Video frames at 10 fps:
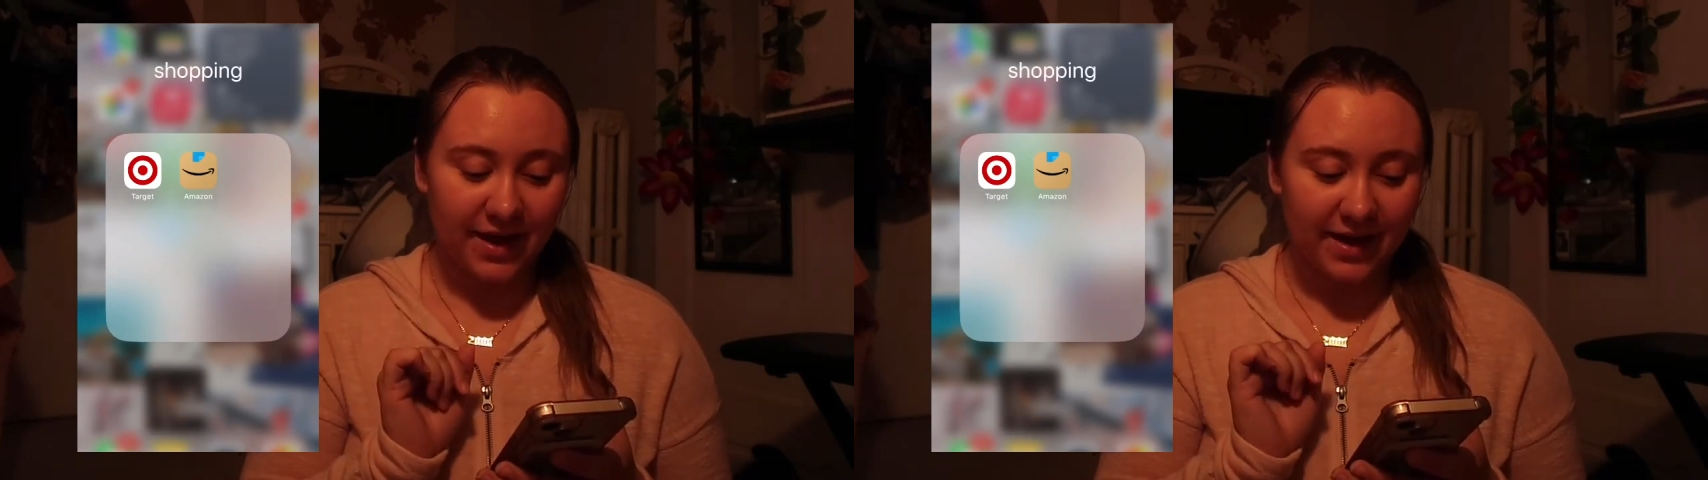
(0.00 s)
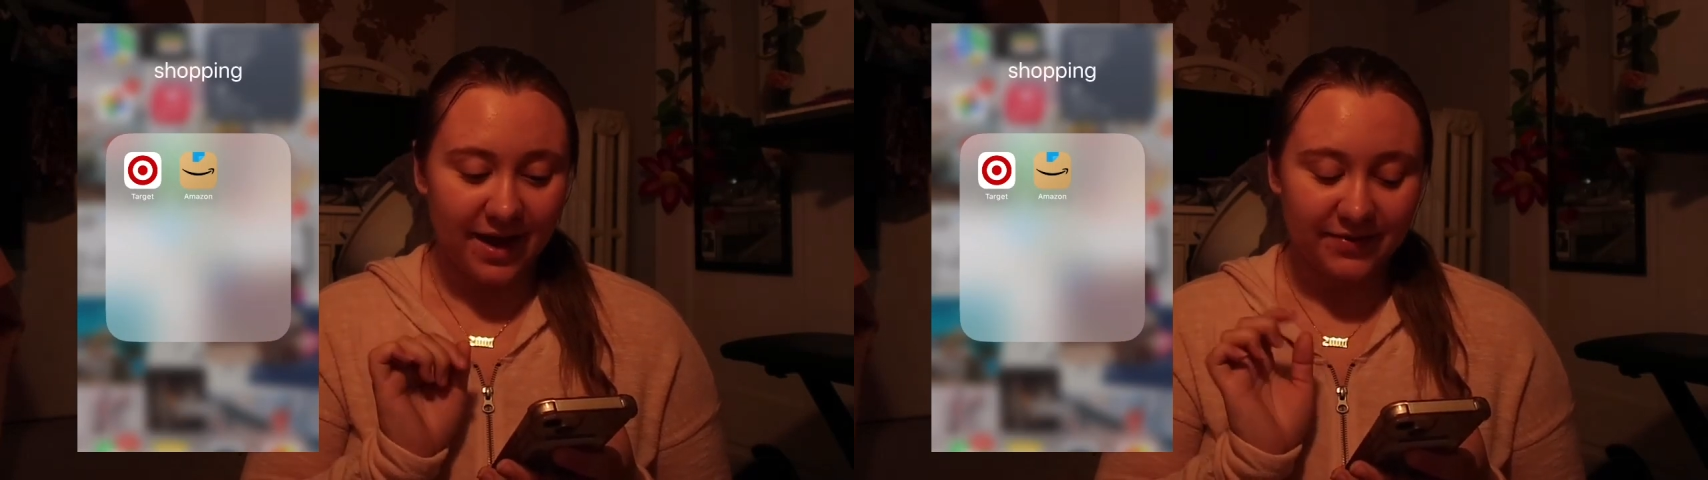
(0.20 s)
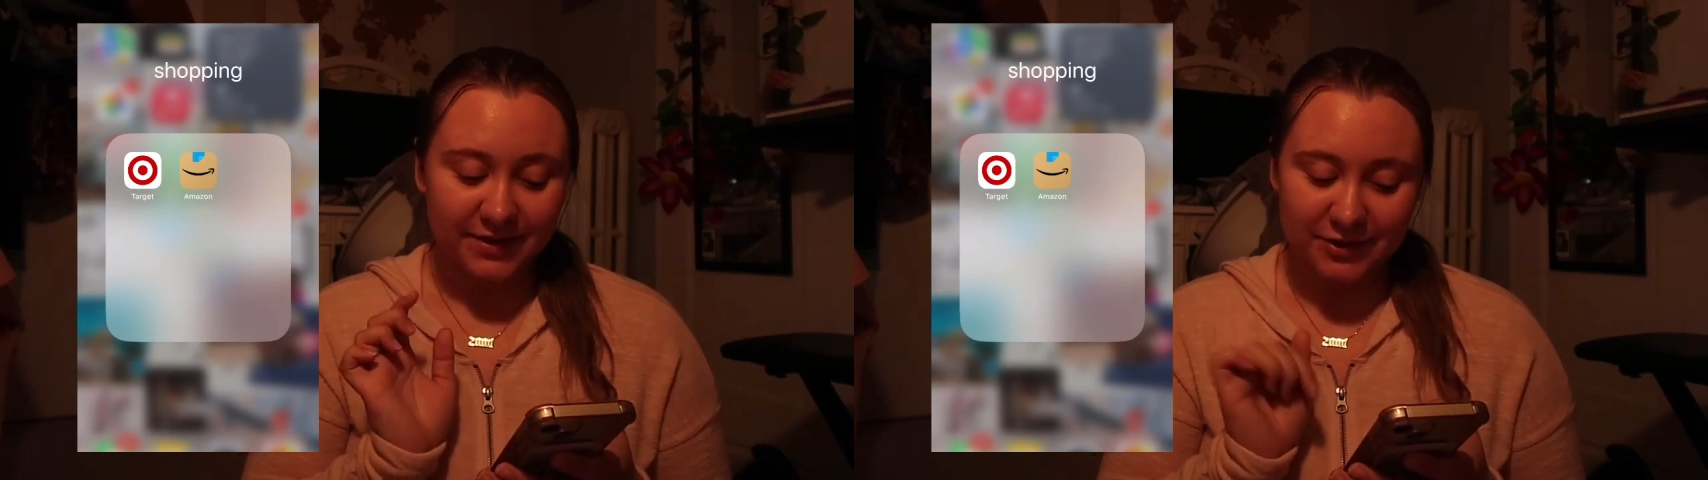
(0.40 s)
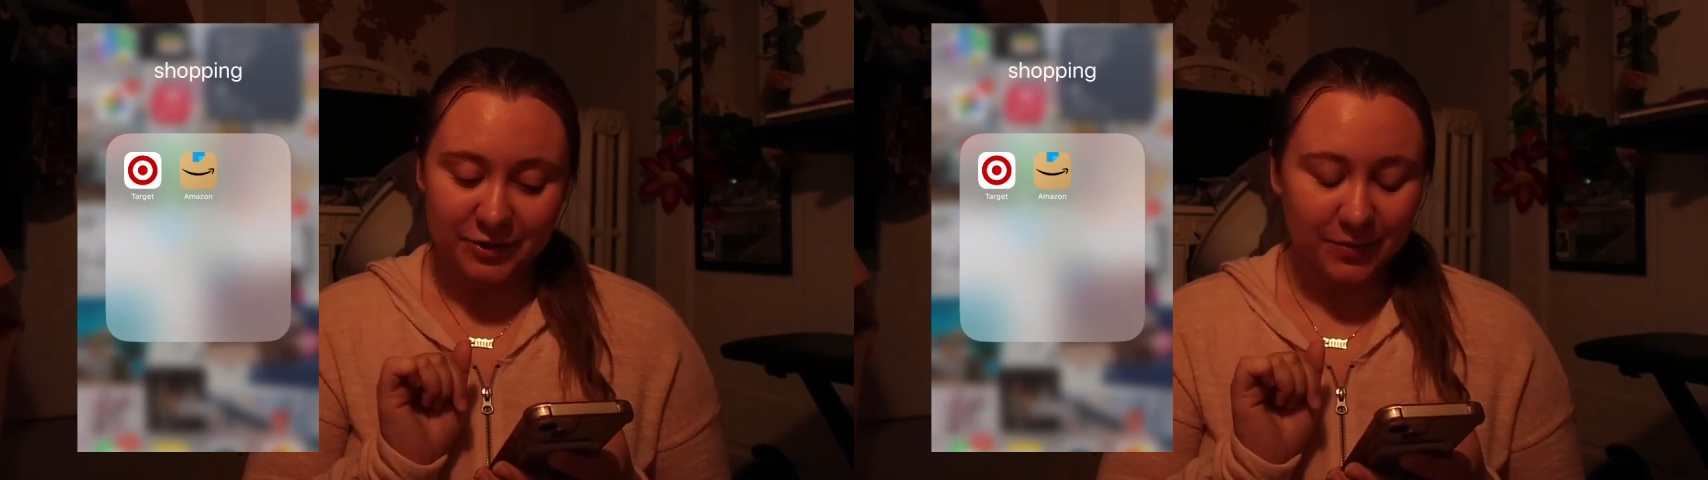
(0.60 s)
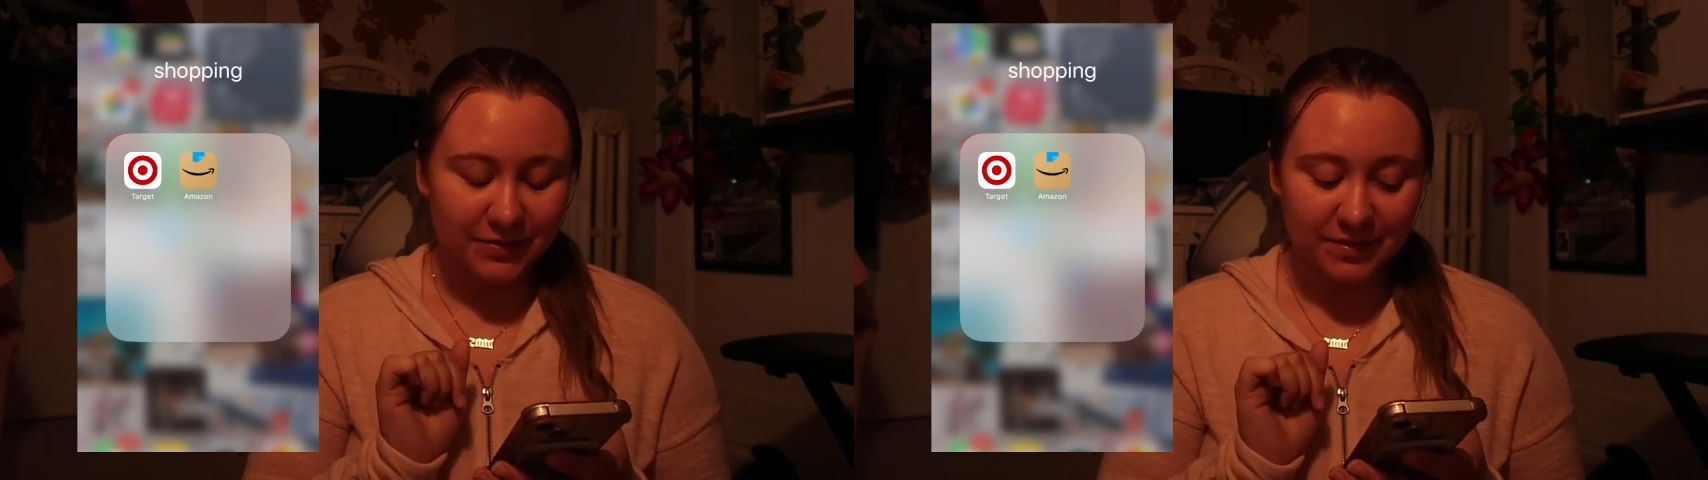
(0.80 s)
I have the
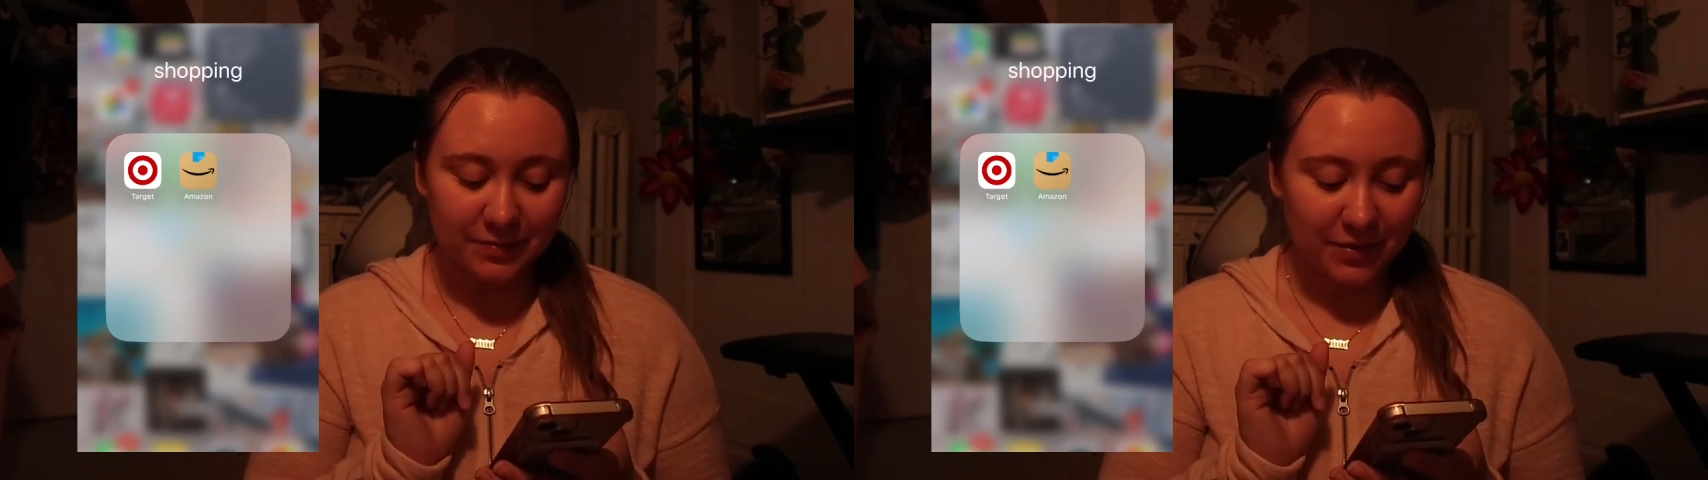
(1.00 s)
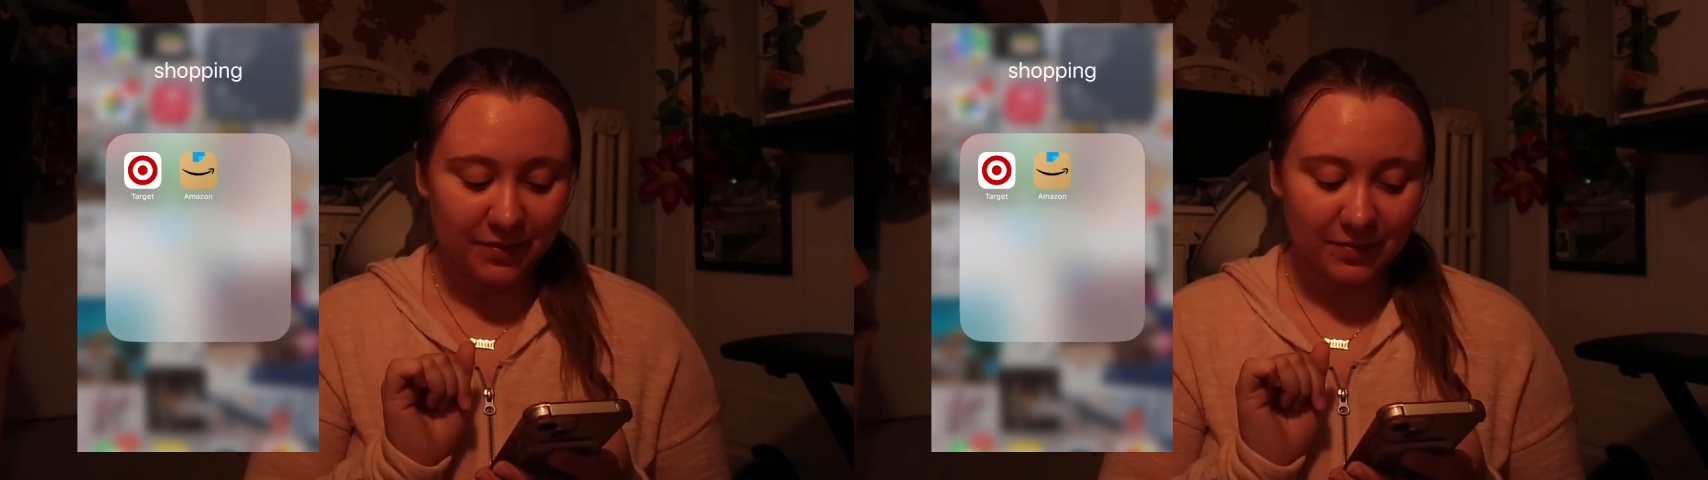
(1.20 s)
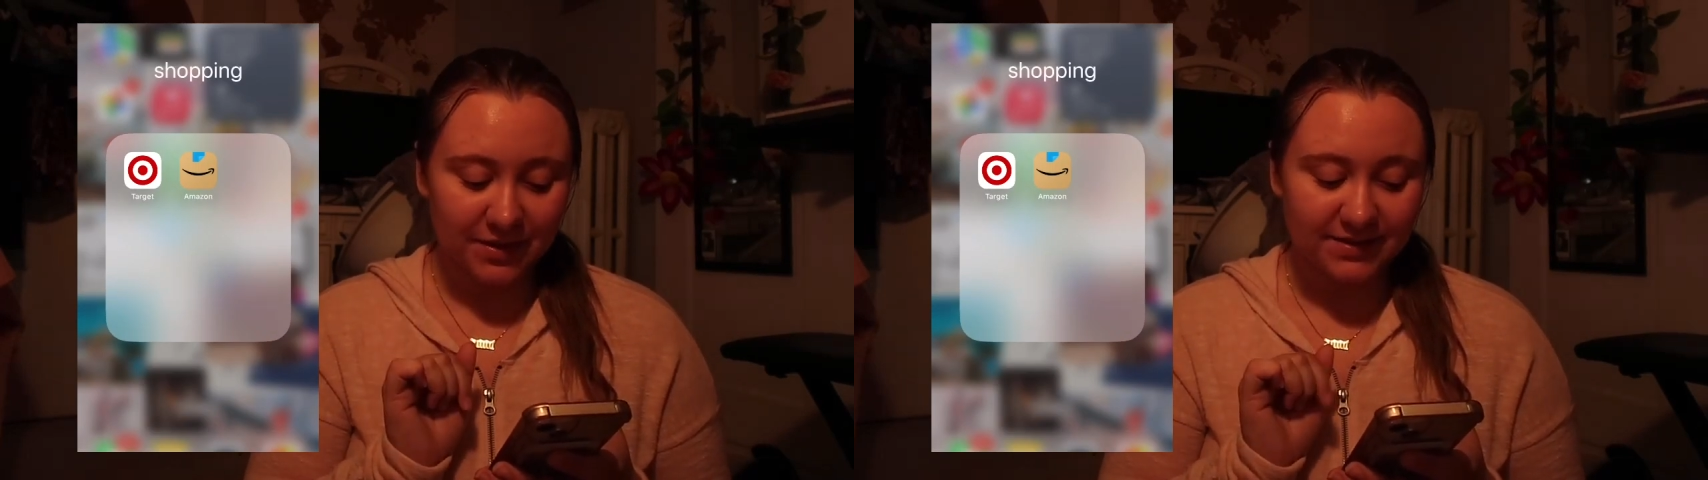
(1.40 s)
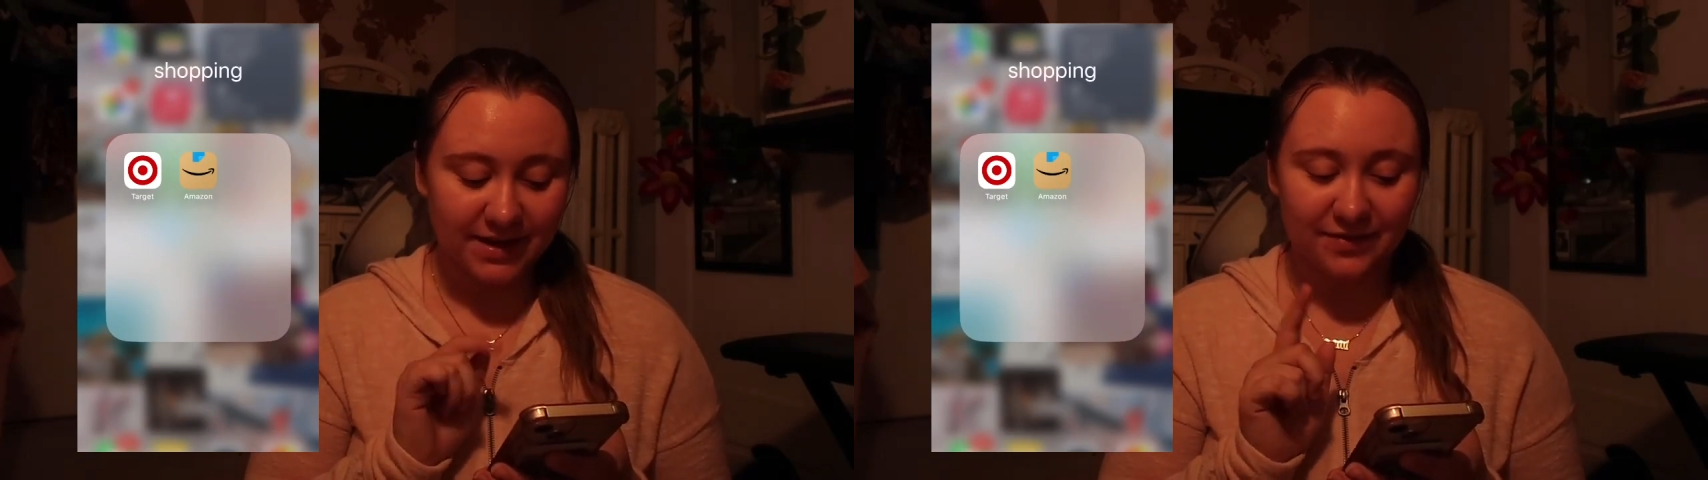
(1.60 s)
two most important ones.